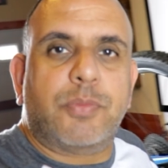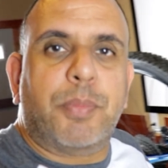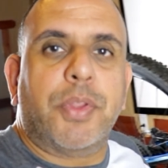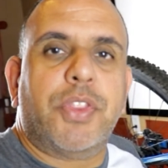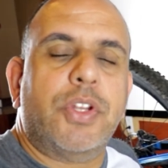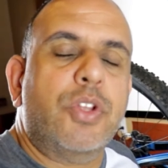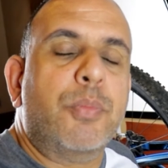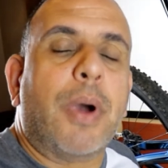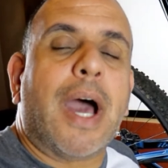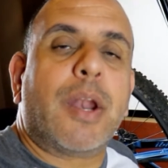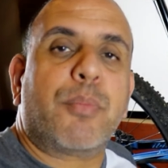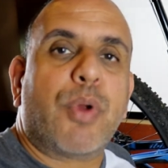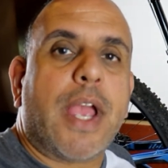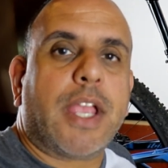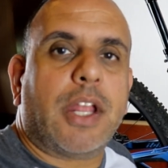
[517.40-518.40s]
put the new bottom
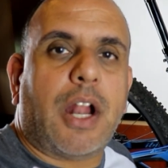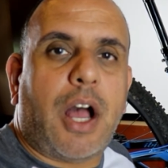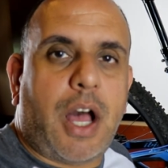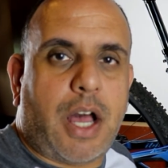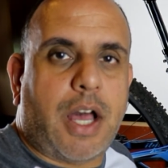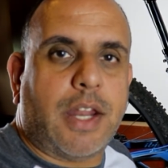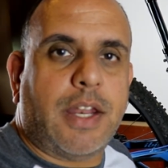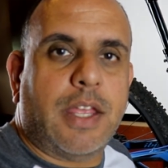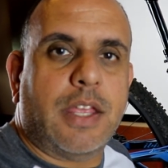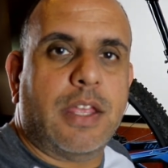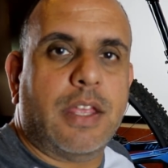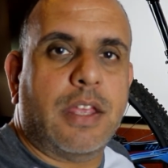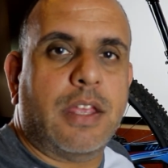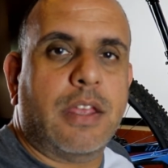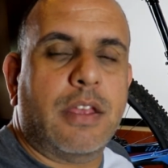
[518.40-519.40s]
bracket on,
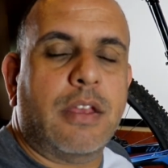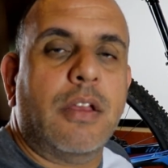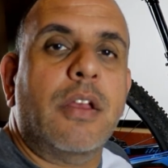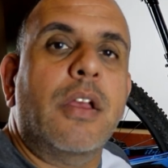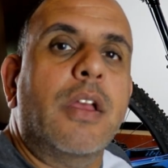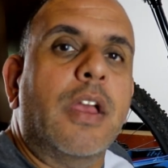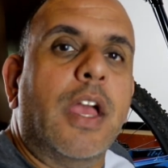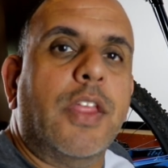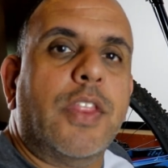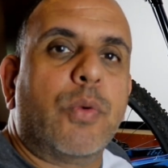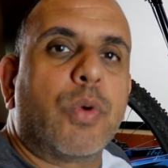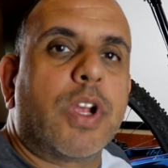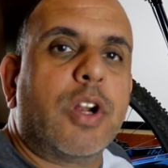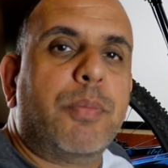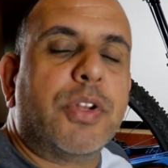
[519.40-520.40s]
and then
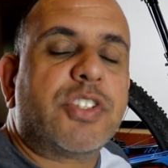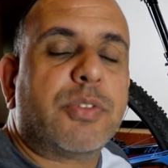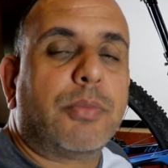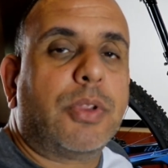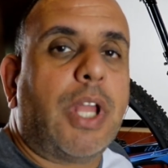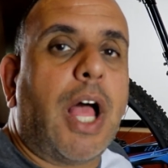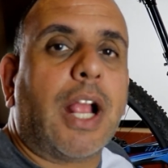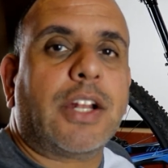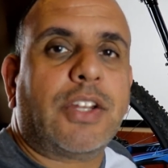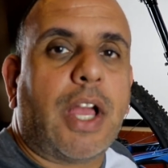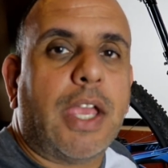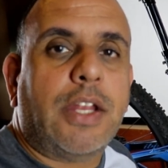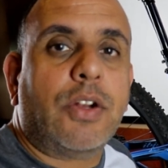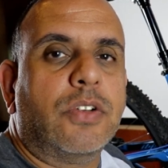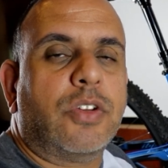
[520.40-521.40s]
we're gonna put some
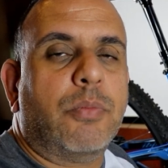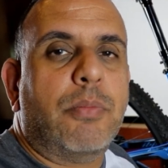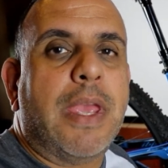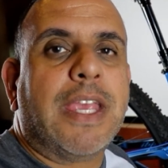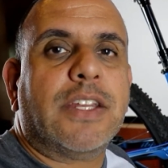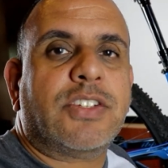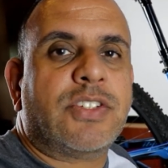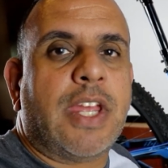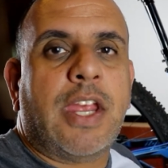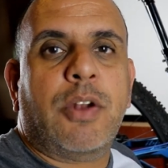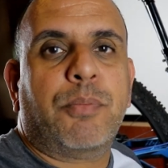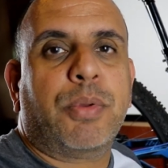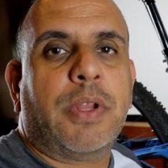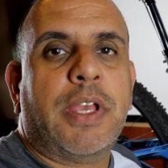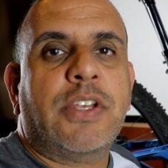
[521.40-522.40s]
Loctite to make it stay in
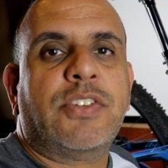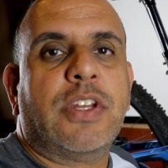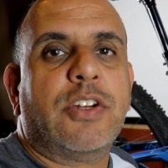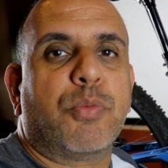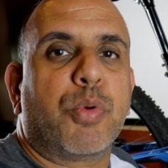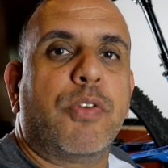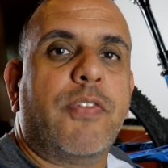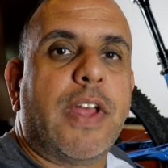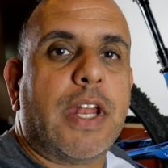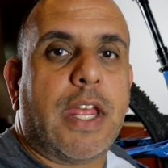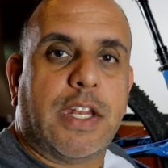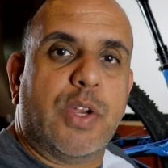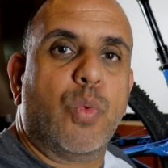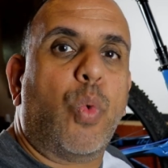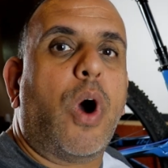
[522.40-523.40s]
place and to prevent
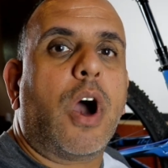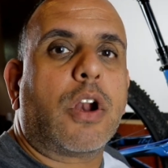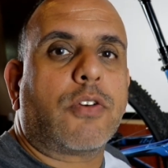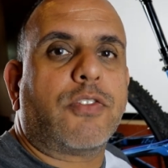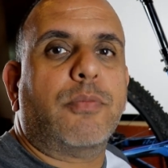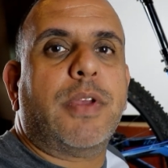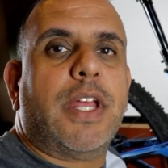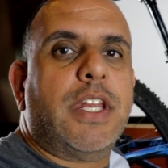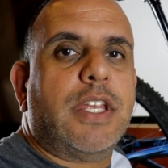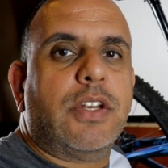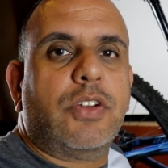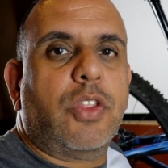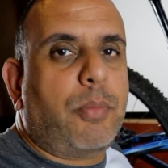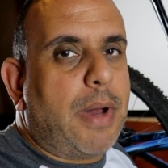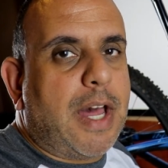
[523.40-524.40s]
any water from getting
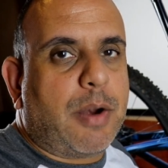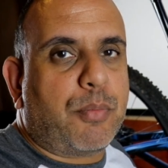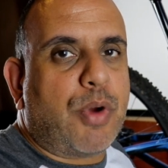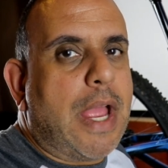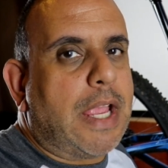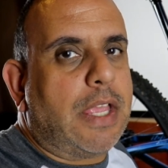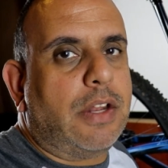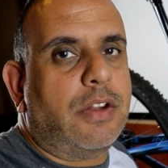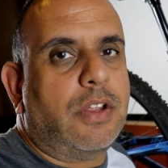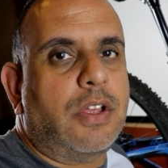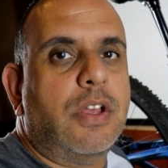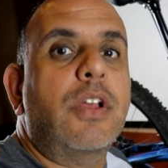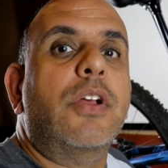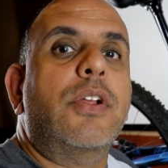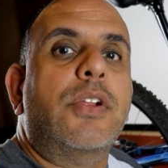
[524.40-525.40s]
into the bottom bracket.
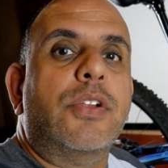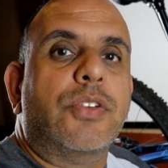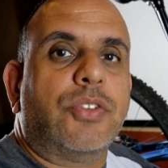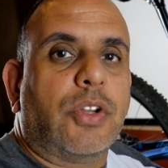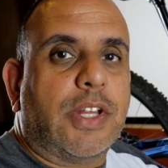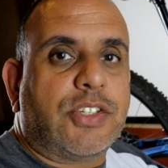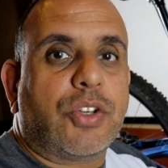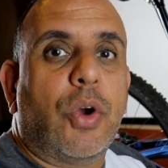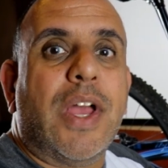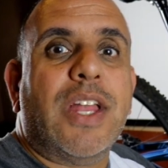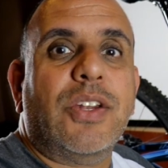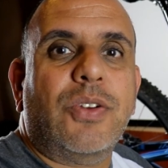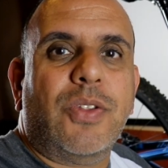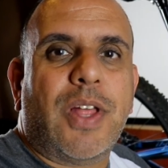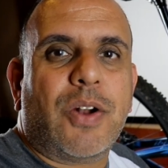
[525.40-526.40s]
So let's go ahead
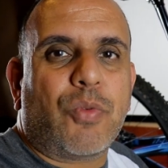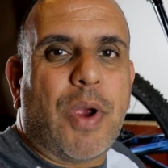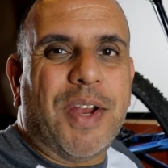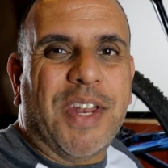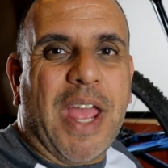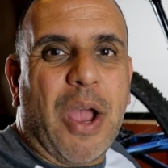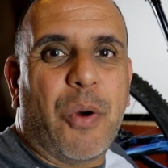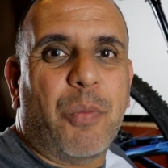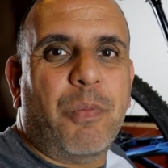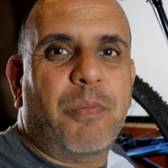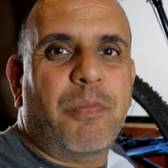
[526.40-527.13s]
and do that right now.